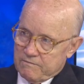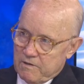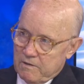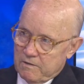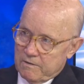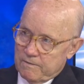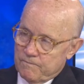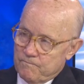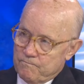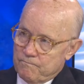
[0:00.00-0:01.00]
heard
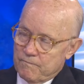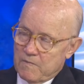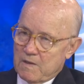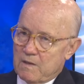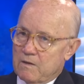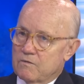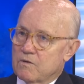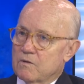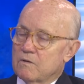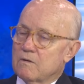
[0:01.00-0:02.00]
is
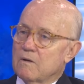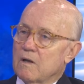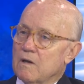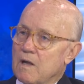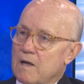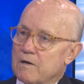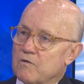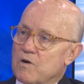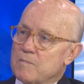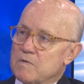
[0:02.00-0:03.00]
that a lot of
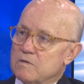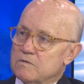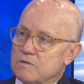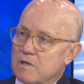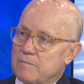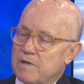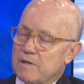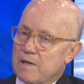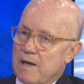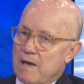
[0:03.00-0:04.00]
criminals come
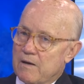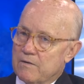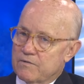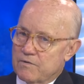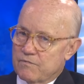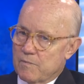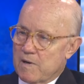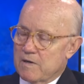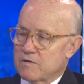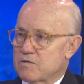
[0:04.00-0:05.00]
in out of from
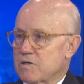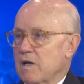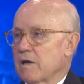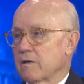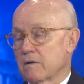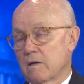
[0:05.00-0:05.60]
out of state